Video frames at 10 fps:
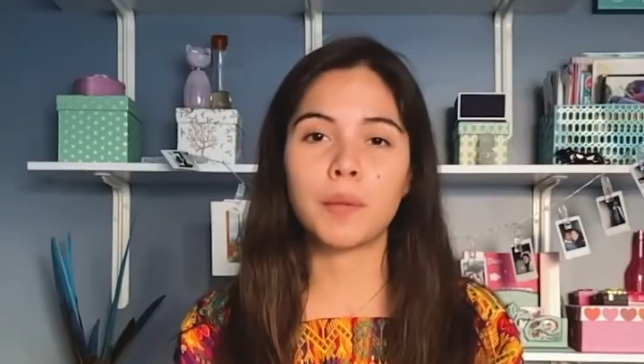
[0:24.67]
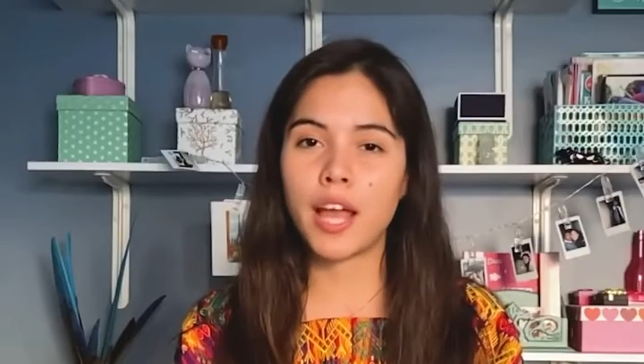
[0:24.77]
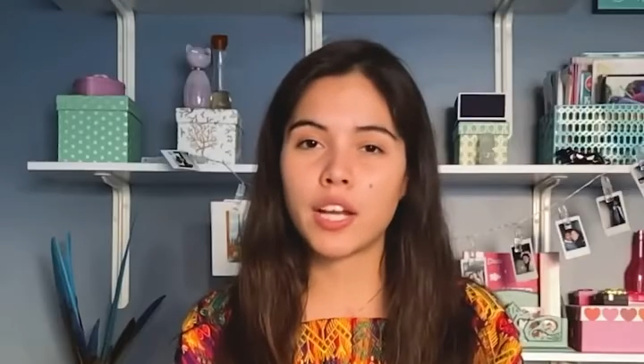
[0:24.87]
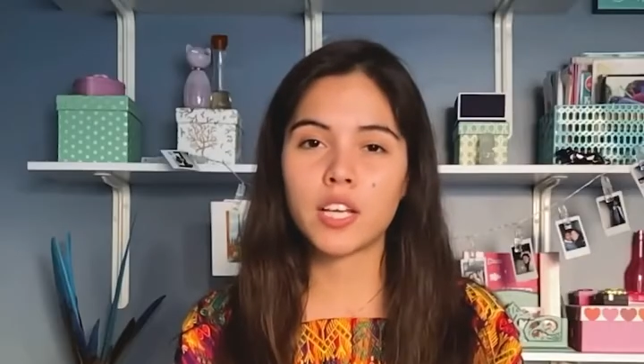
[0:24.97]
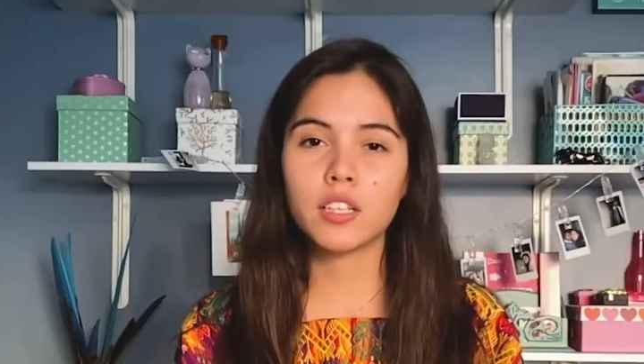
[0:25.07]

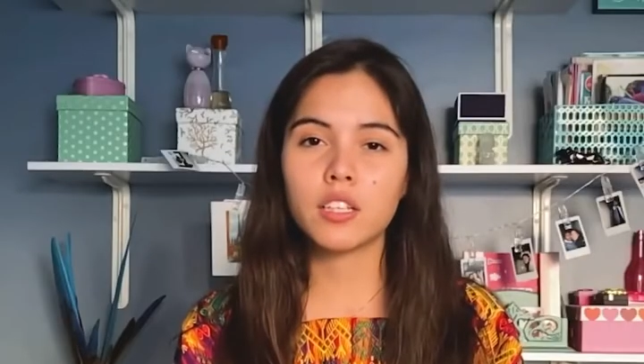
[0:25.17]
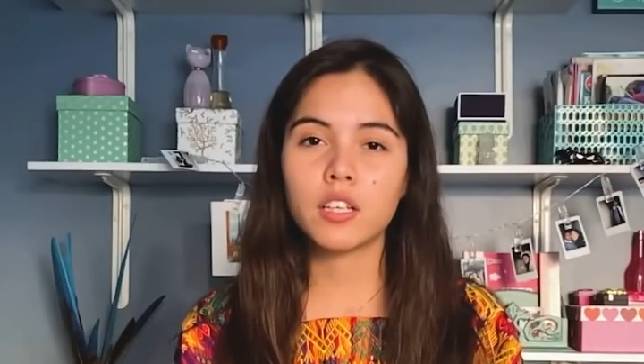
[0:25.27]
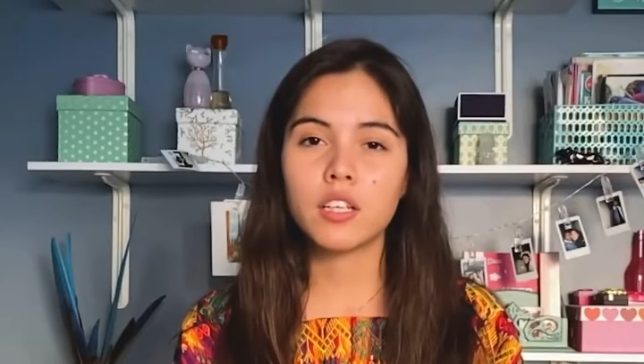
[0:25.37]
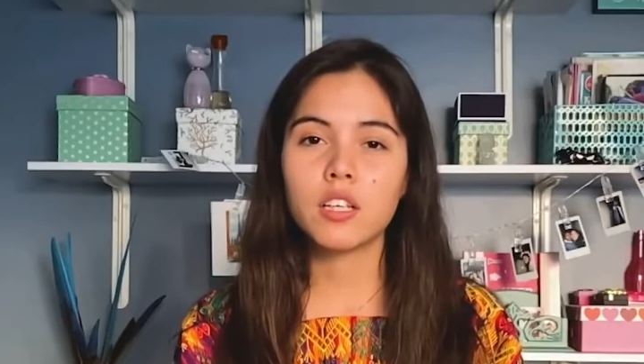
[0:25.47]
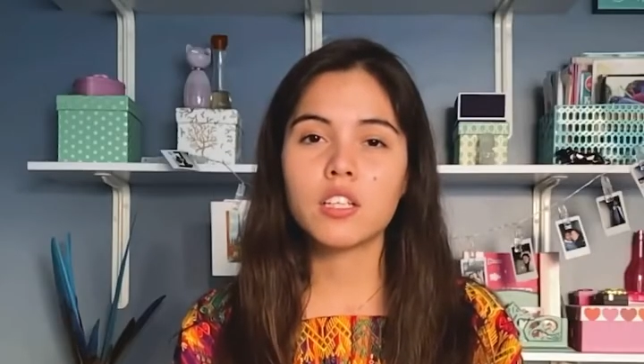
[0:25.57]
that just hit
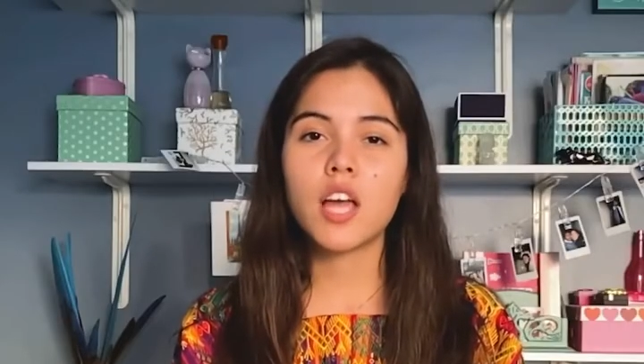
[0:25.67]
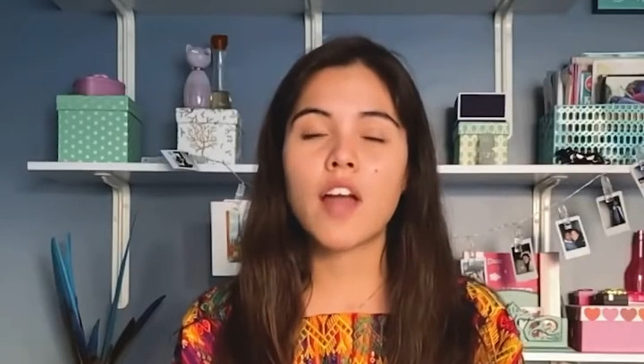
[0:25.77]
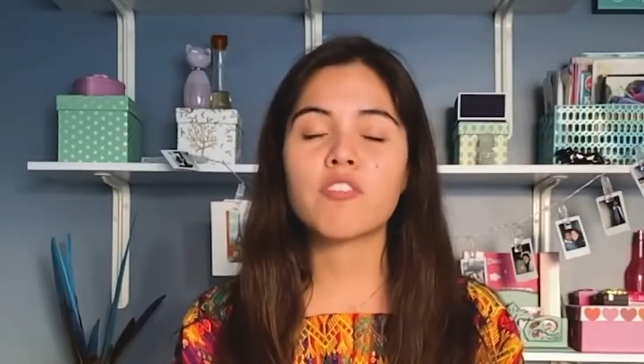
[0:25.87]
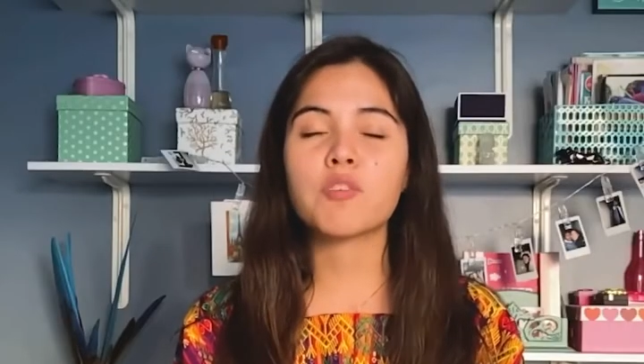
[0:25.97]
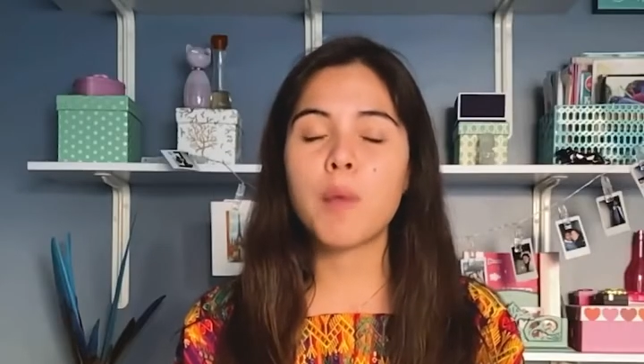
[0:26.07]
over 1
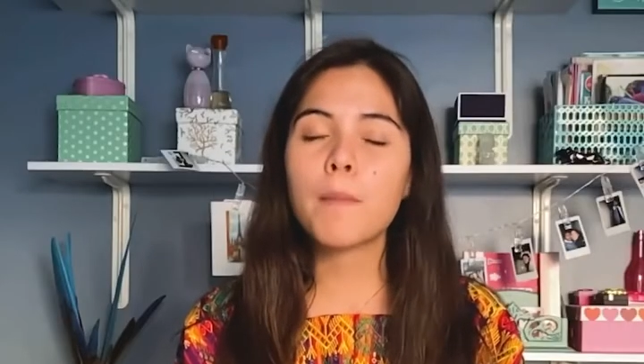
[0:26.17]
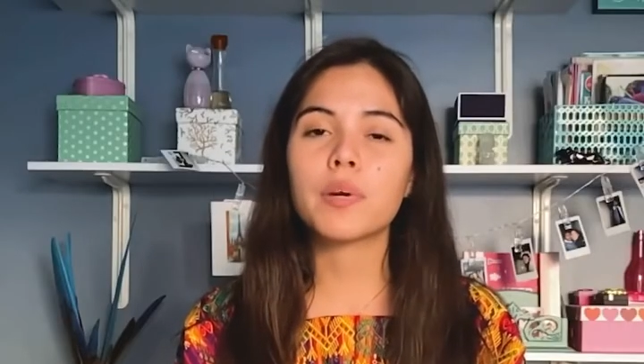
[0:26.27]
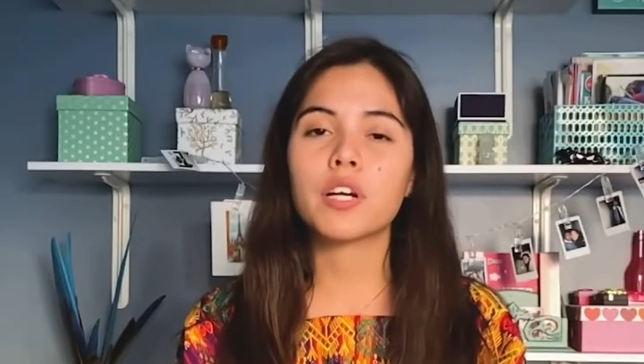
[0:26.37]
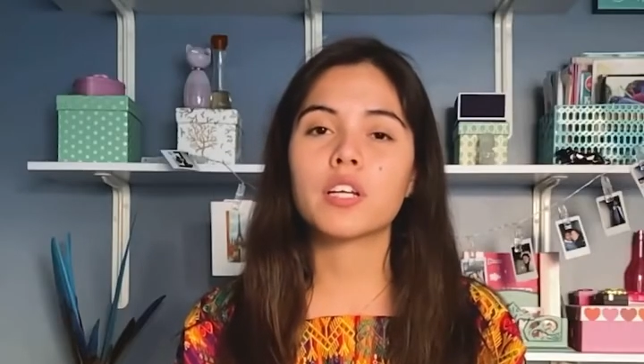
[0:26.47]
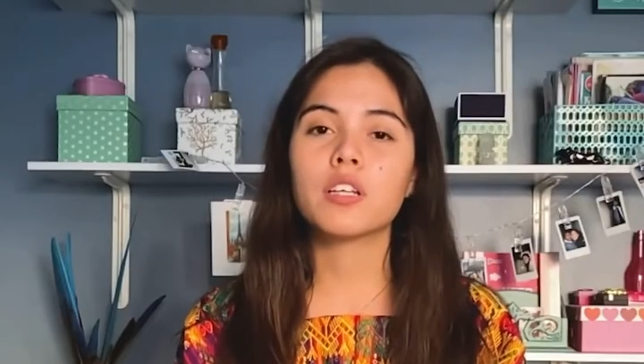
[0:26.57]
million
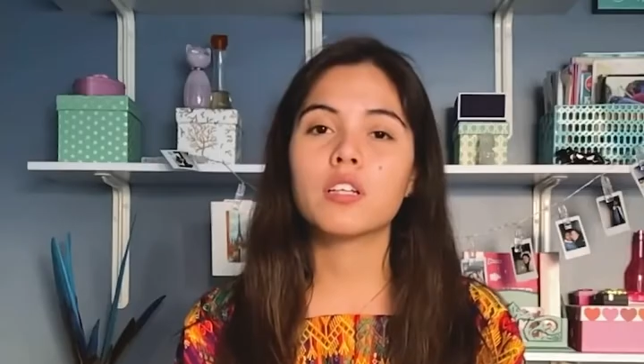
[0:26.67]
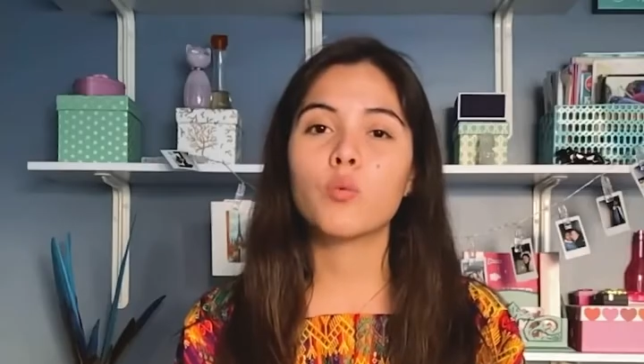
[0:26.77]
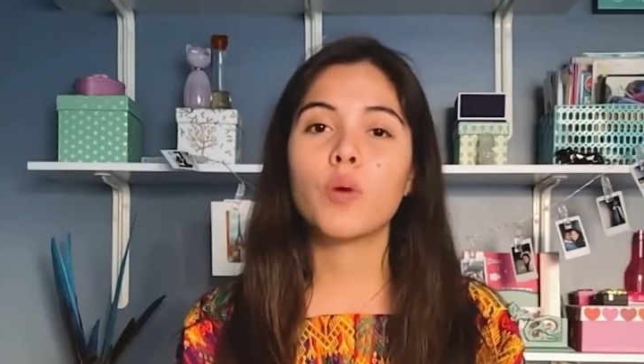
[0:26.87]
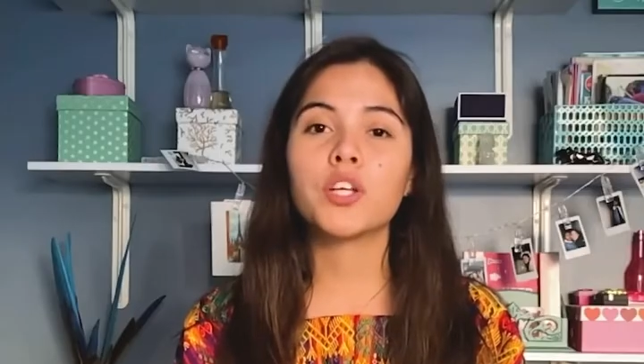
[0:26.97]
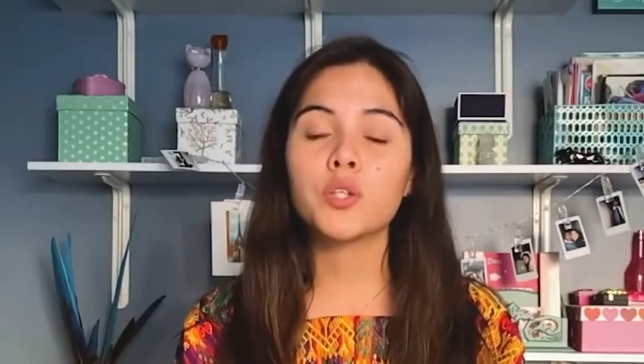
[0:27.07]
streams.
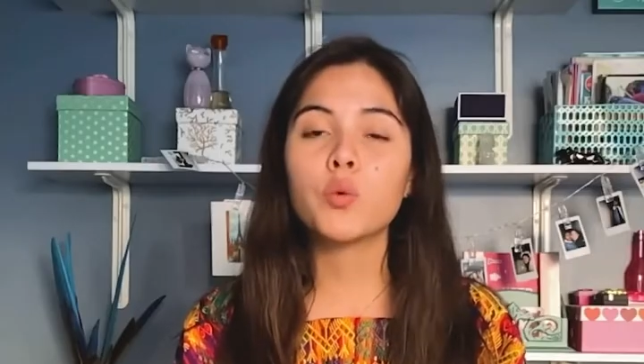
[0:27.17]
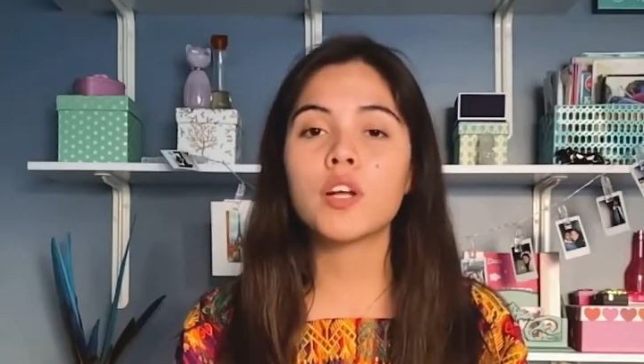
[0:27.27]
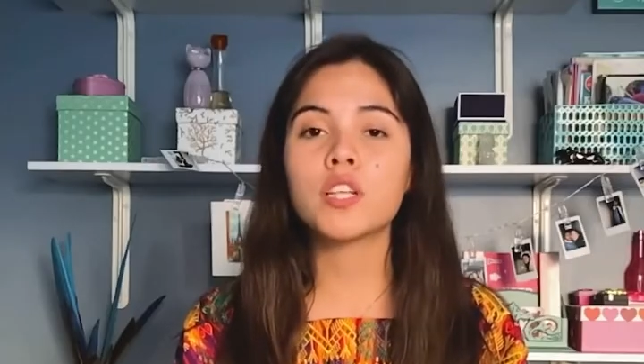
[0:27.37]
And she is only